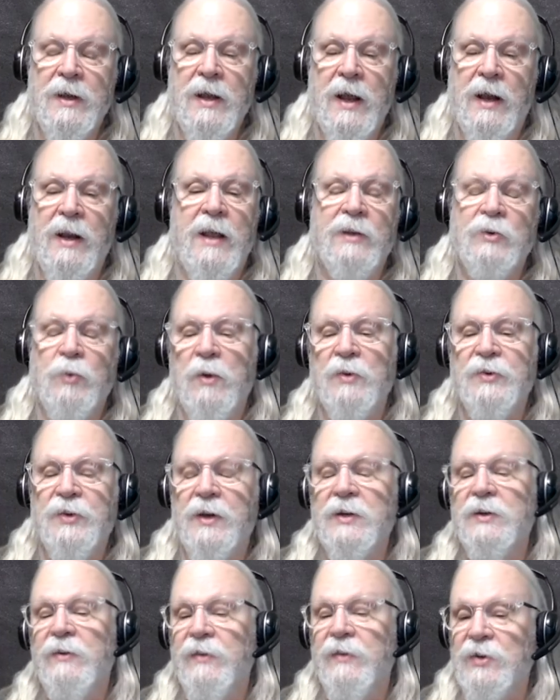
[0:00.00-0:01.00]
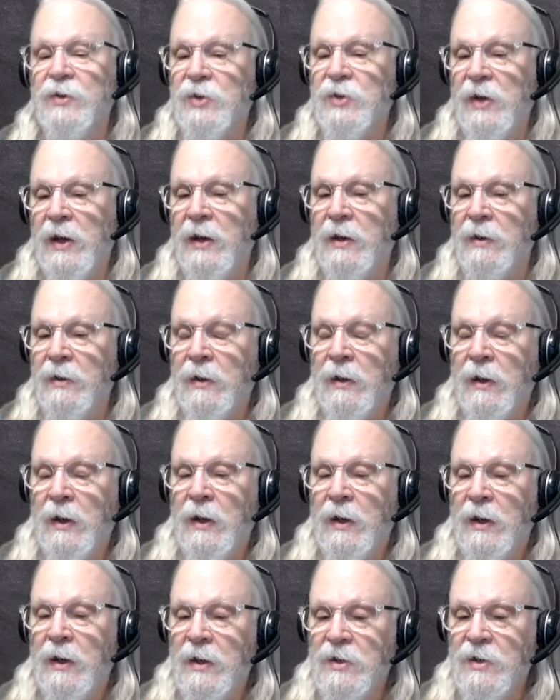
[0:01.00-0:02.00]
It's one of those things. If you stand
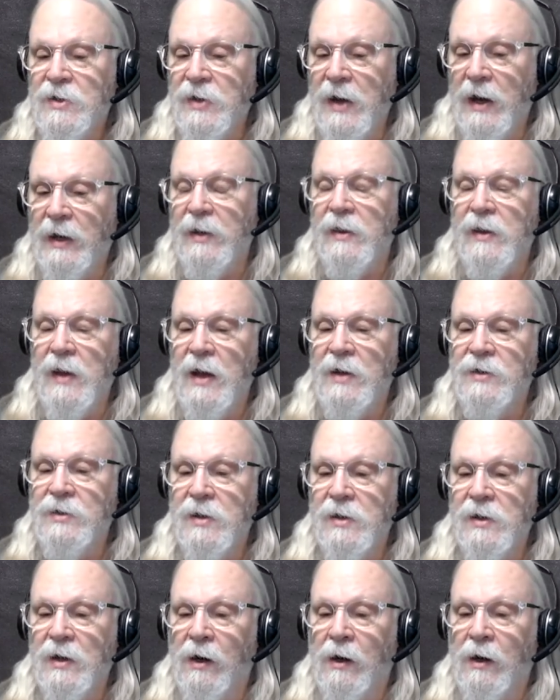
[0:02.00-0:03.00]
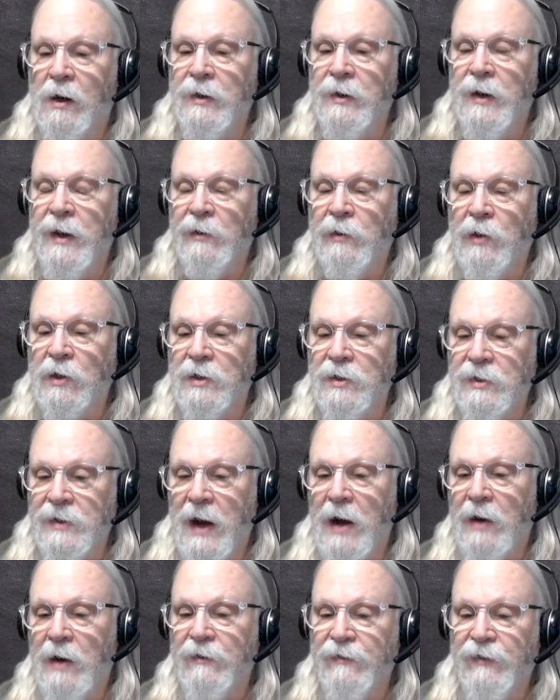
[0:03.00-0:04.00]
to the edge of the yard and look
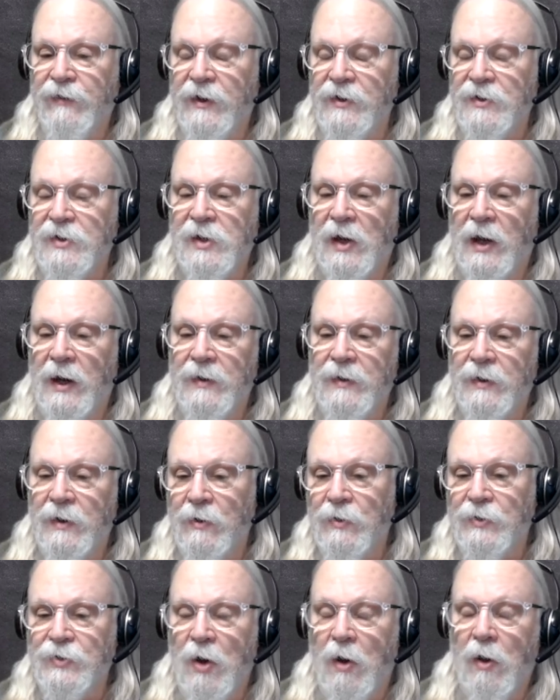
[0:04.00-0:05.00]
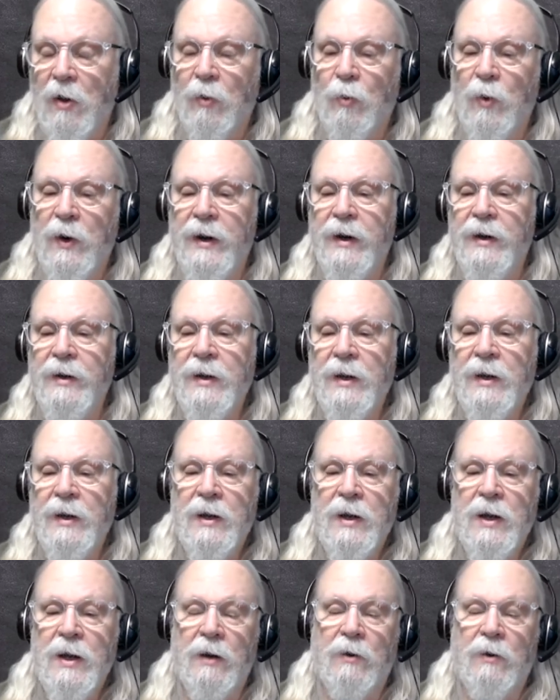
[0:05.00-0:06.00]
down a fence line that goes all the way
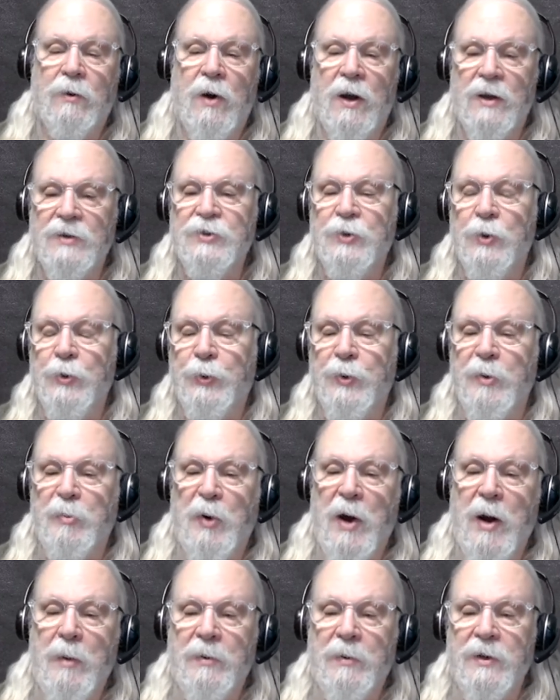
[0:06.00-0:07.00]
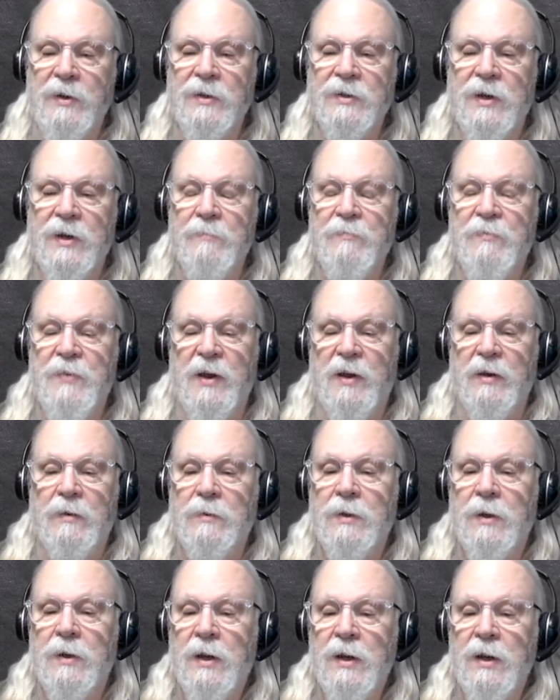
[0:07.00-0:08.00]
across two or three properties, I think
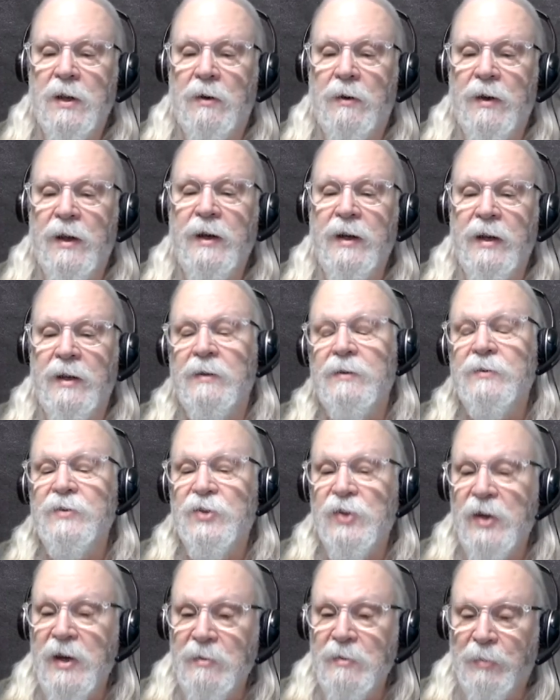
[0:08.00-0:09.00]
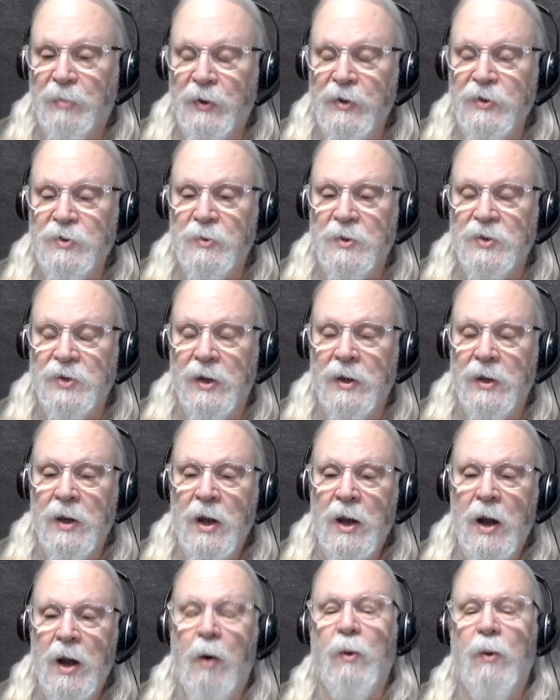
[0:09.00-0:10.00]
any sane person would say,
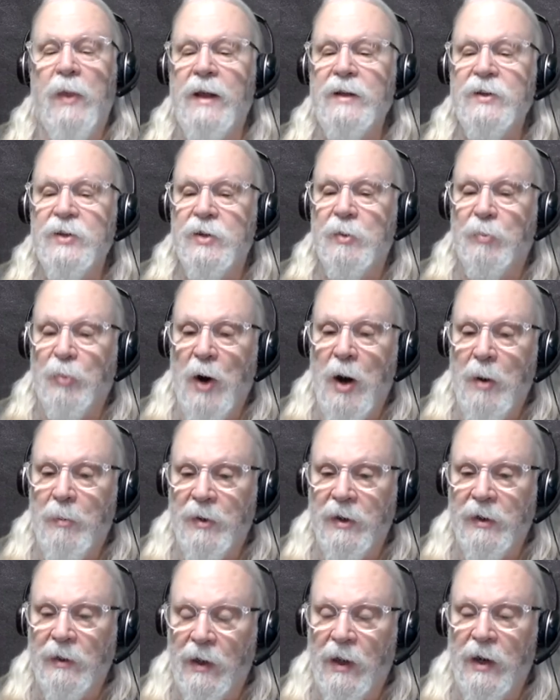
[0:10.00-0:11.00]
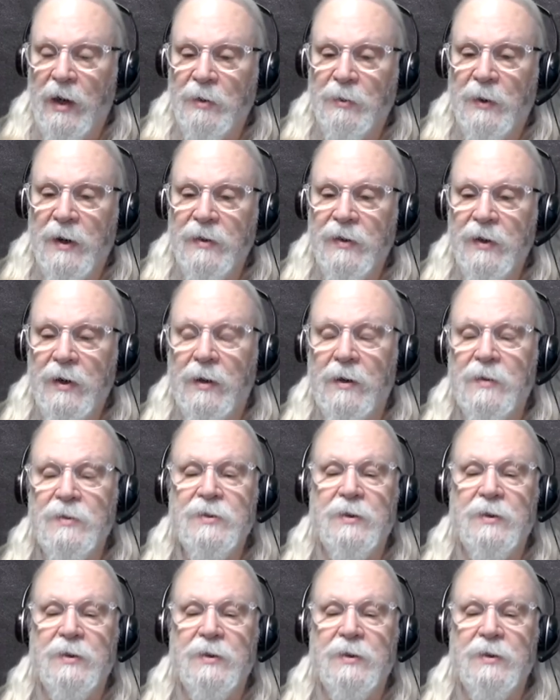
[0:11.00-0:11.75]
"Oh, that's the property line right there."